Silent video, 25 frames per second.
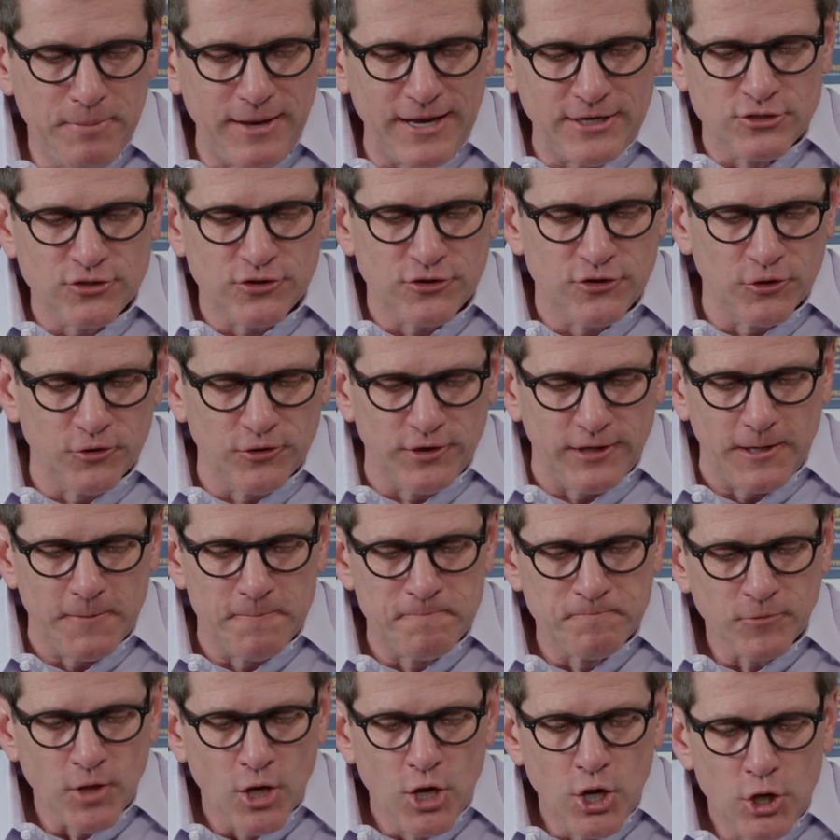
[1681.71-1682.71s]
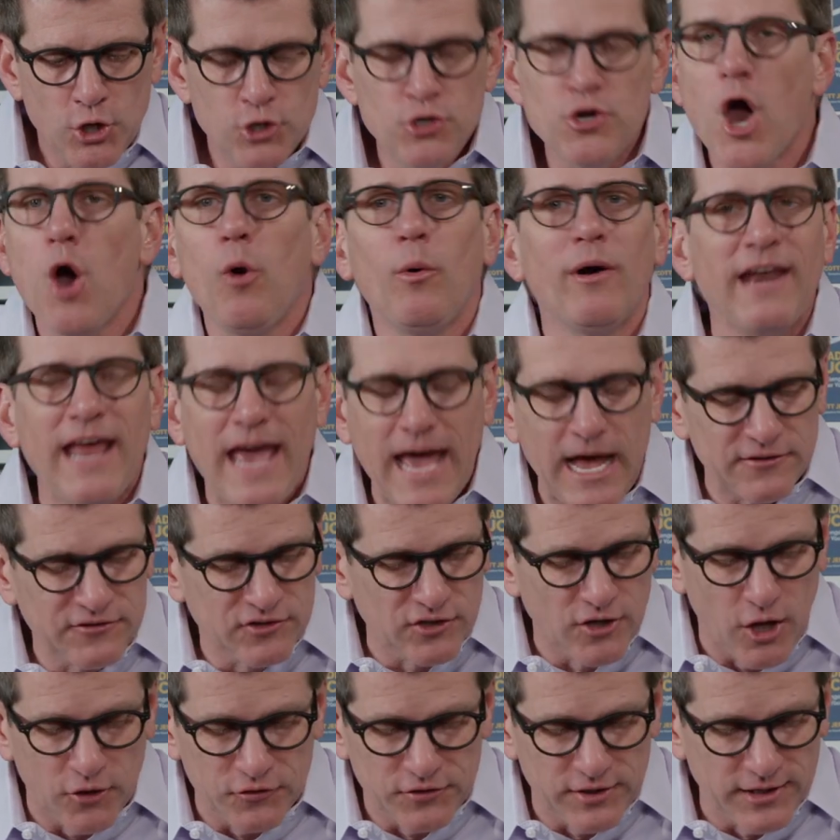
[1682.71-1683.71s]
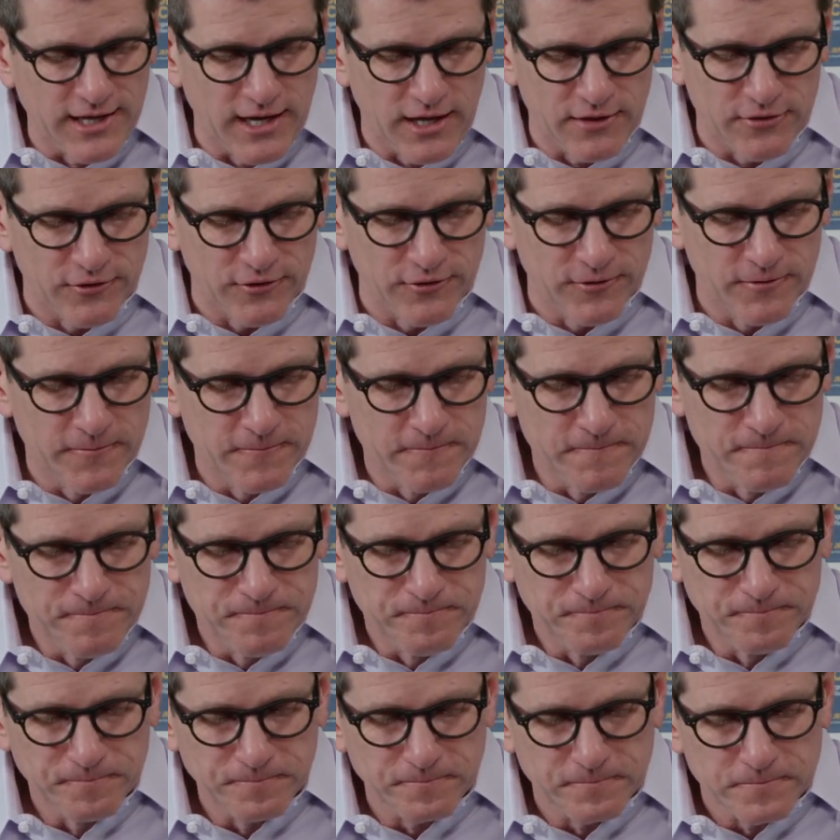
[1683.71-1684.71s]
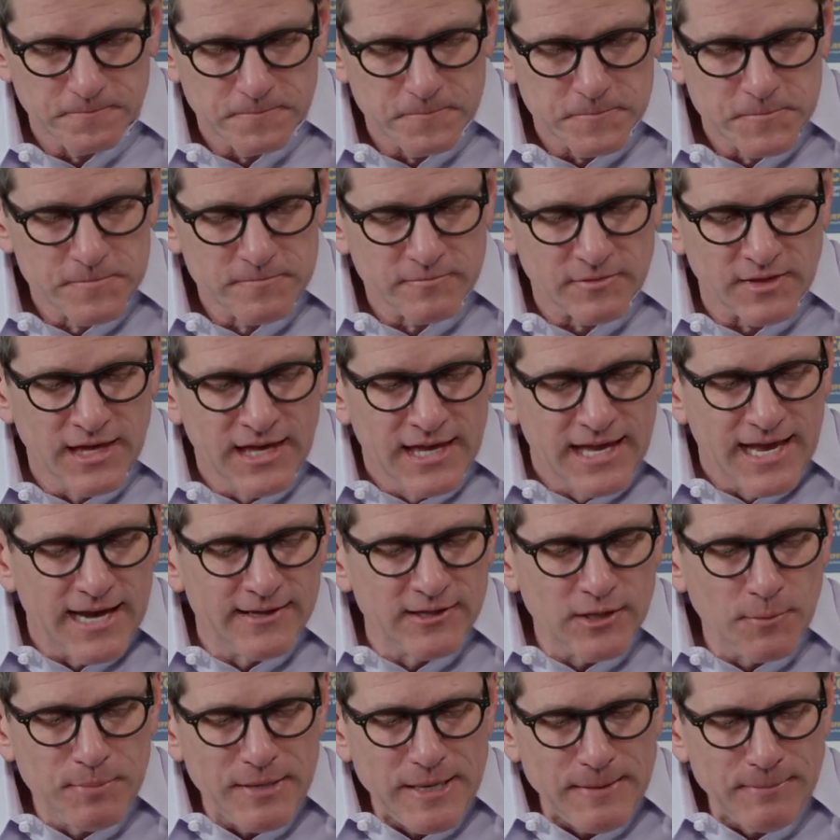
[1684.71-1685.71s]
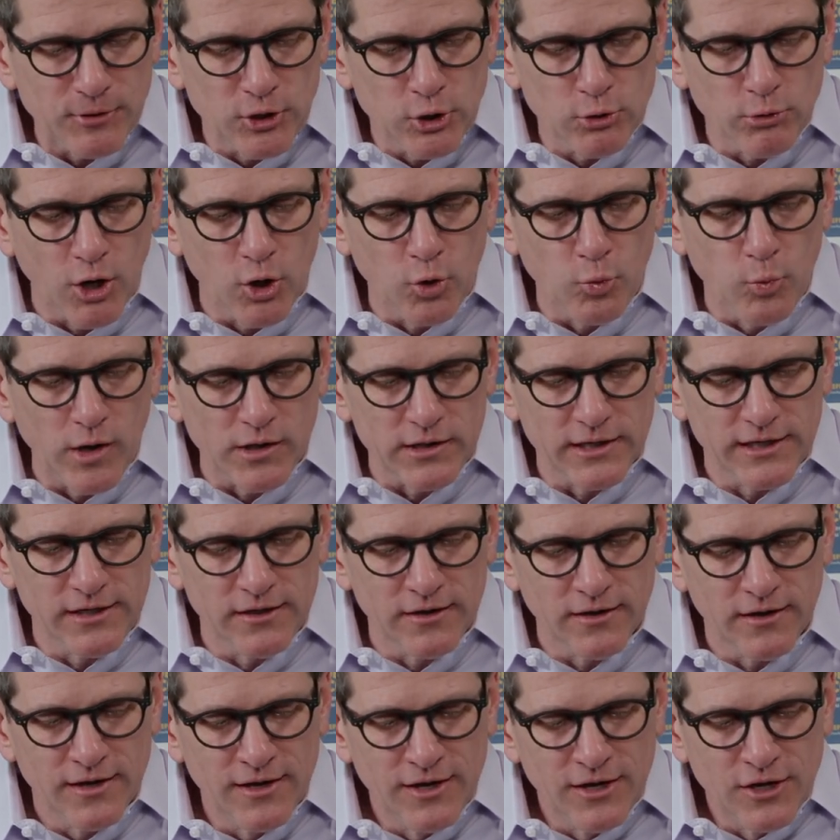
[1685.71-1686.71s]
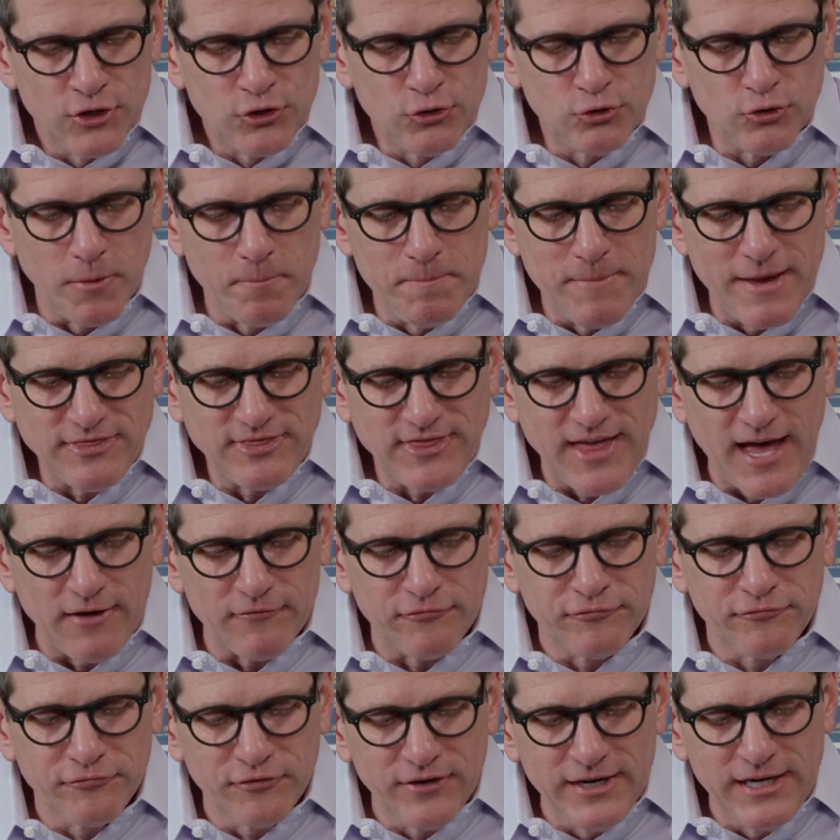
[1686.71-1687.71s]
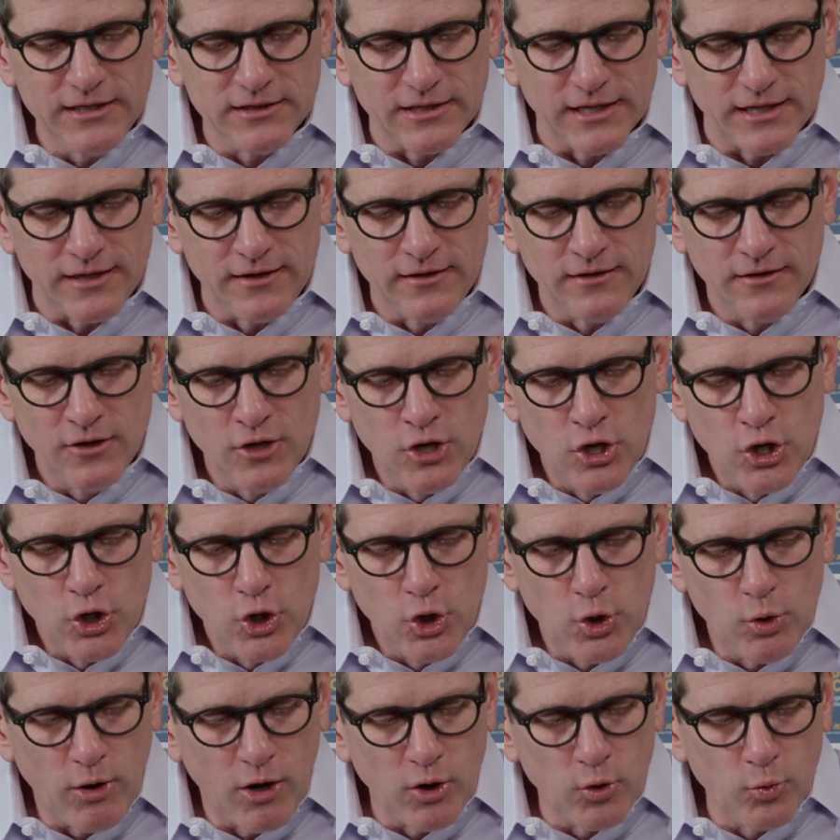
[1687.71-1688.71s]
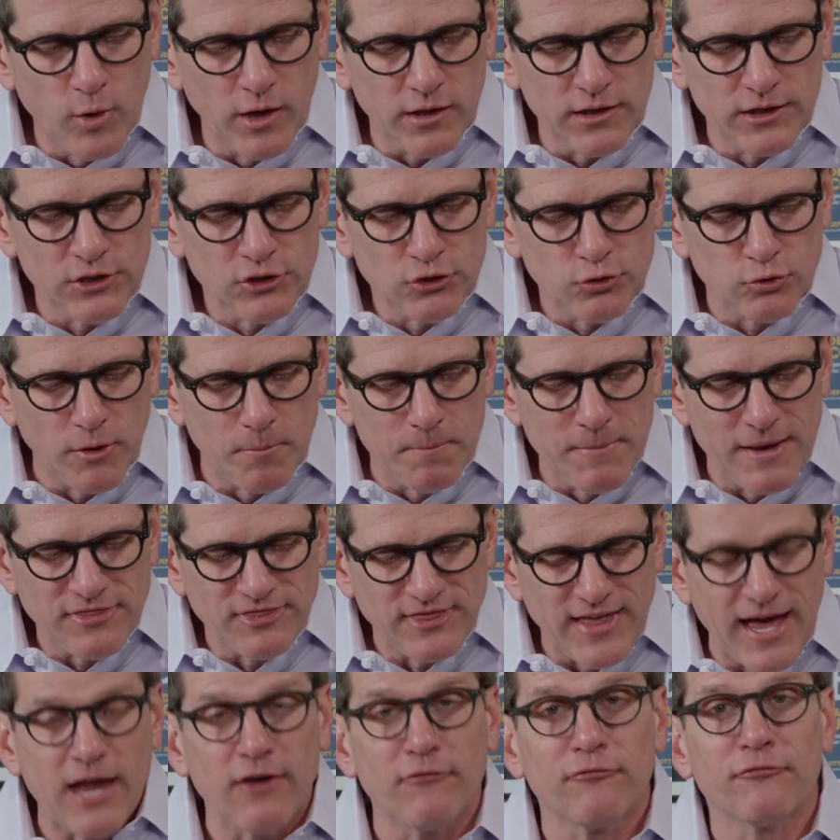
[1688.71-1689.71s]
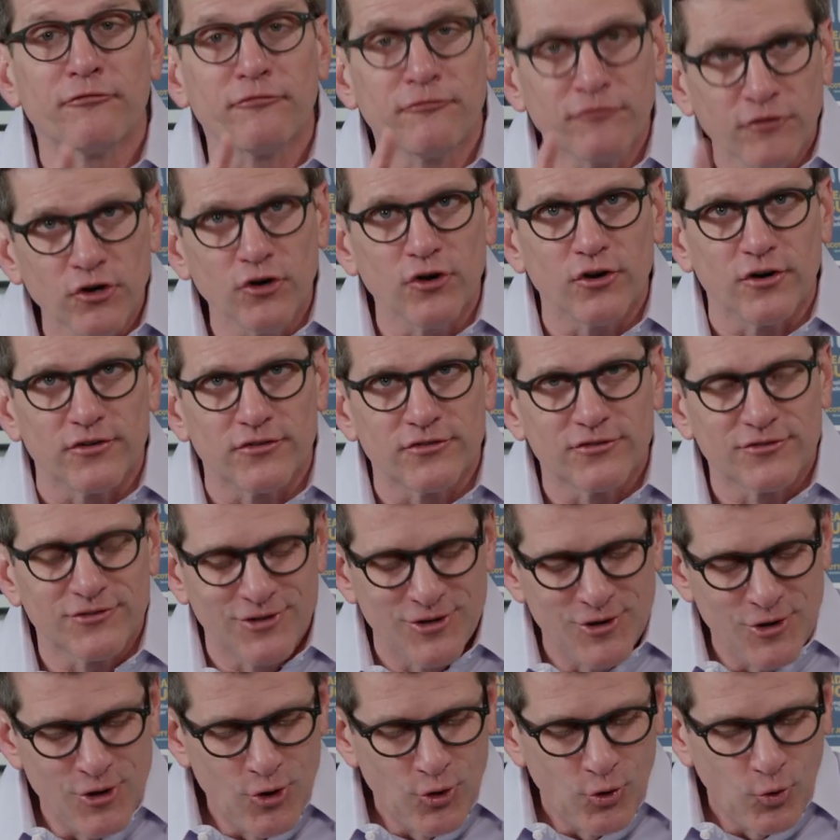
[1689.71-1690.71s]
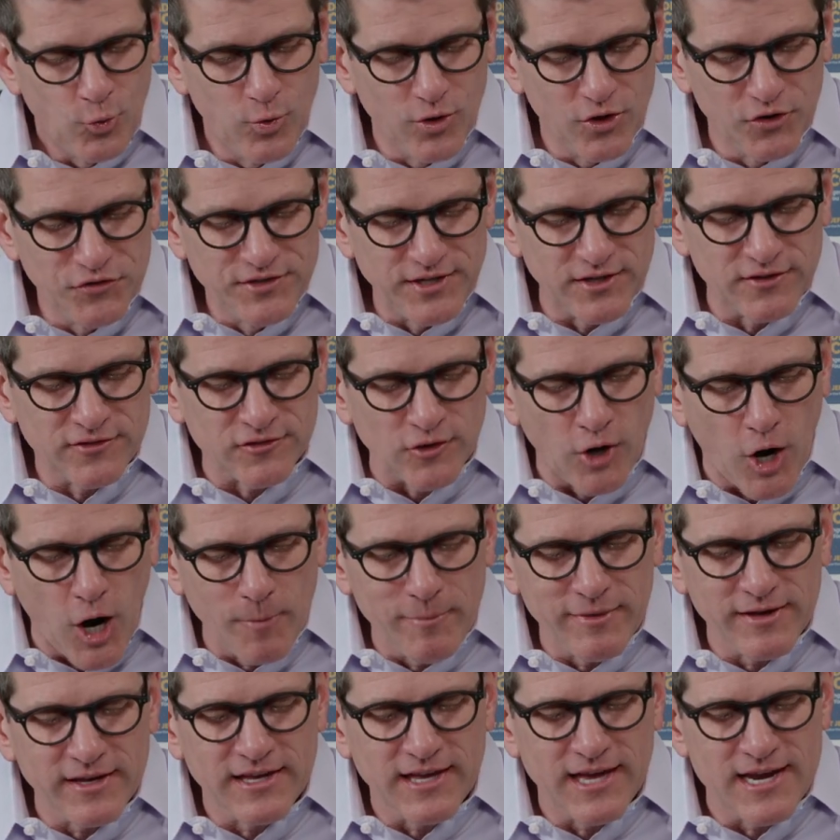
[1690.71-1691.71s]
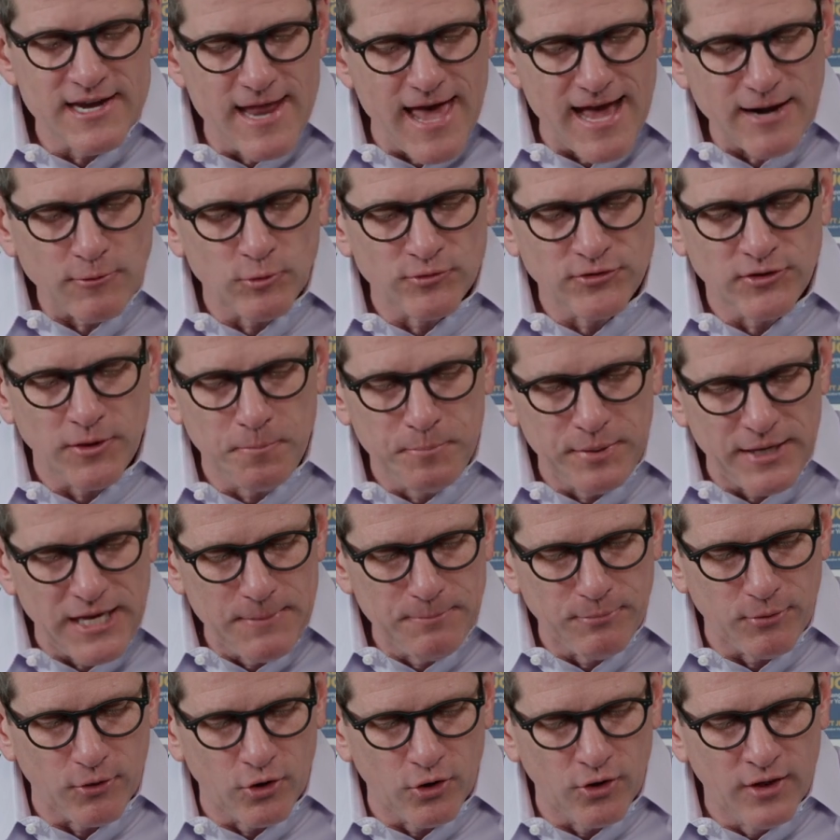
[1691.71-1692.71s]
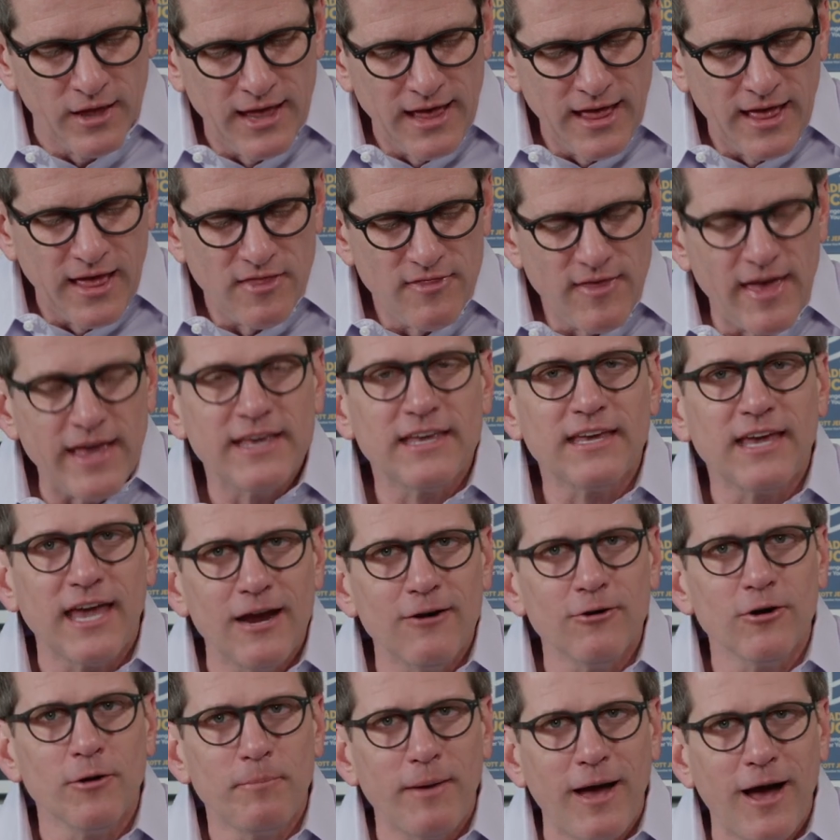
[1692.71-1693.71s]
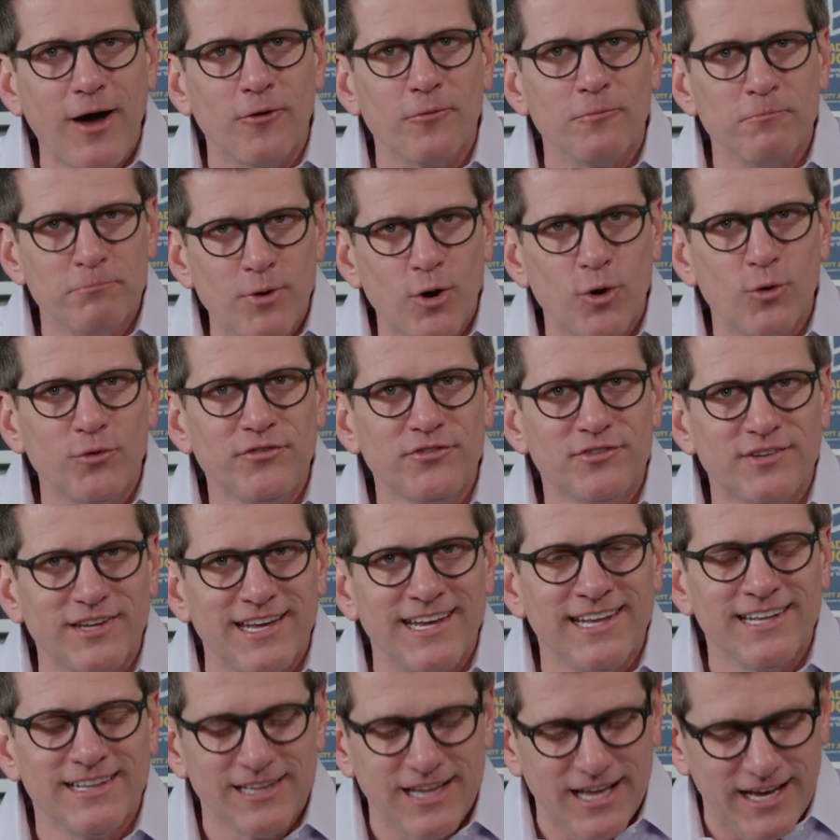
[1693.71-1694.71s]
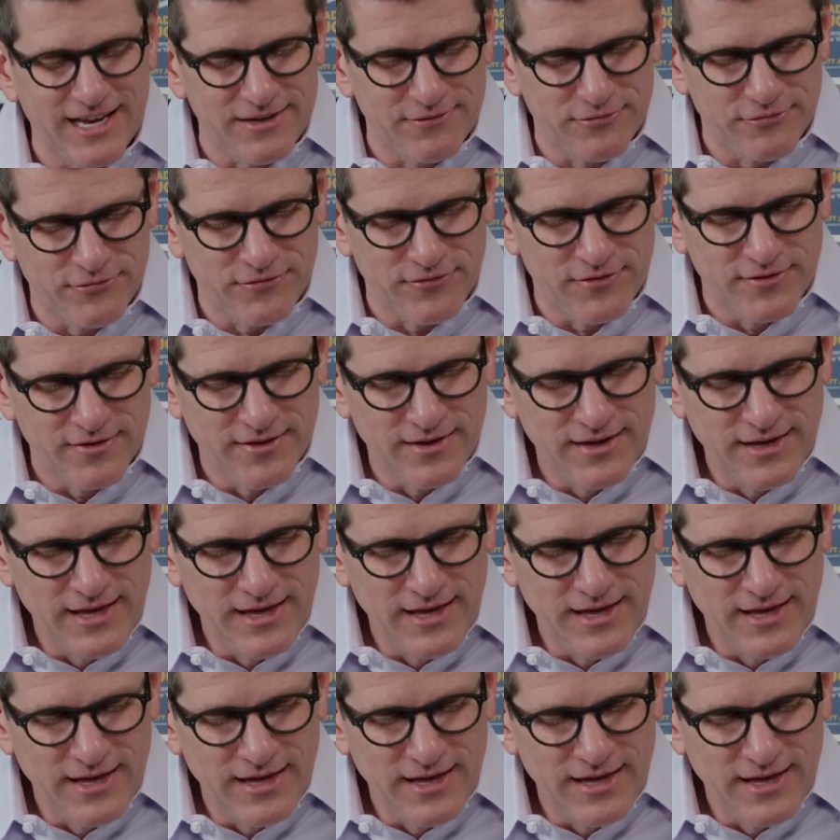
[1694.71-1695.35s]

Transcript: page 30. No one has it all together. And the people who are willing to admit that freely, who are willing to admit that first, will disarm and connect with the people they care about most in life.